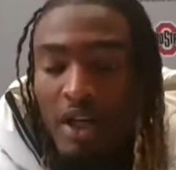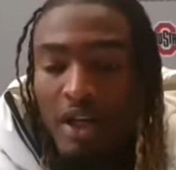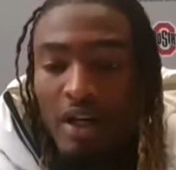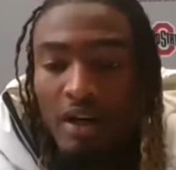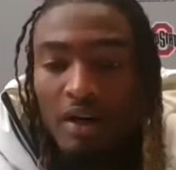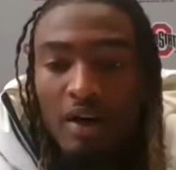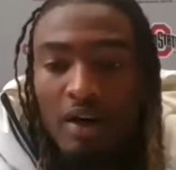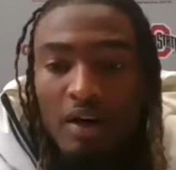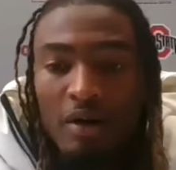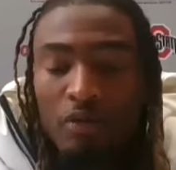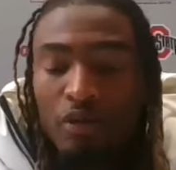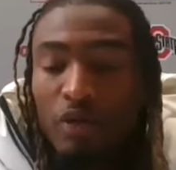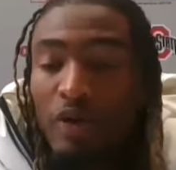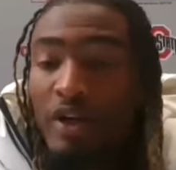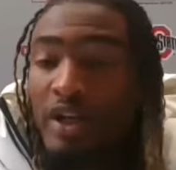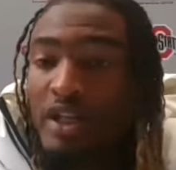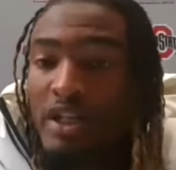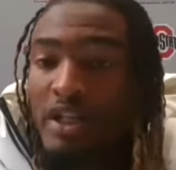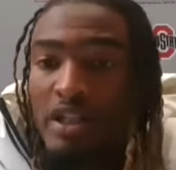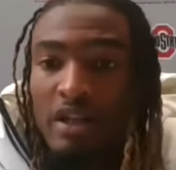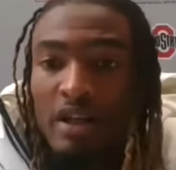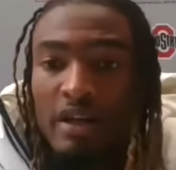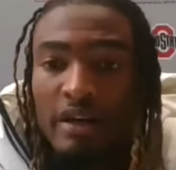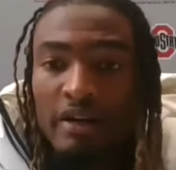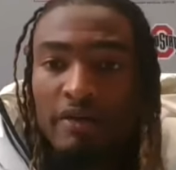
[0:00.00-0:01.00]
Really
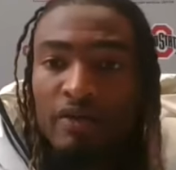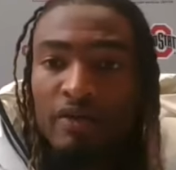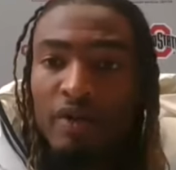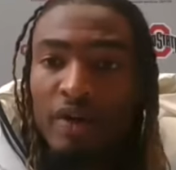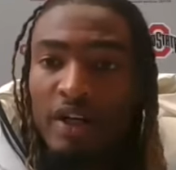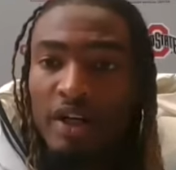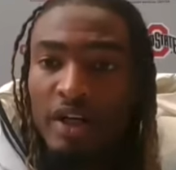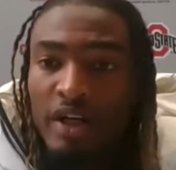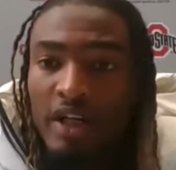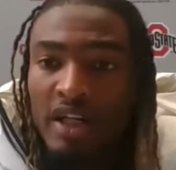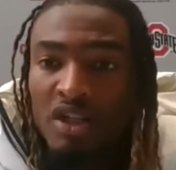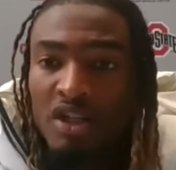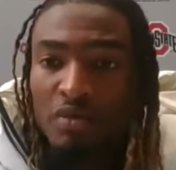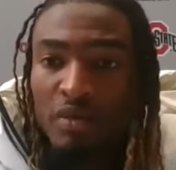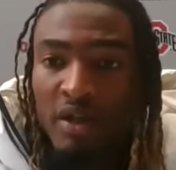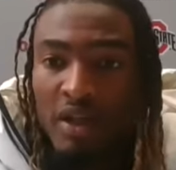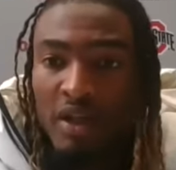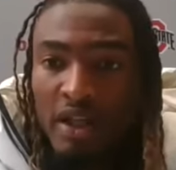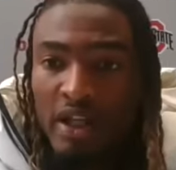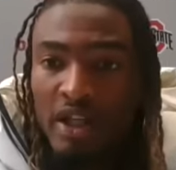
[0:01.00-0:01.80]
just looking forward to this week.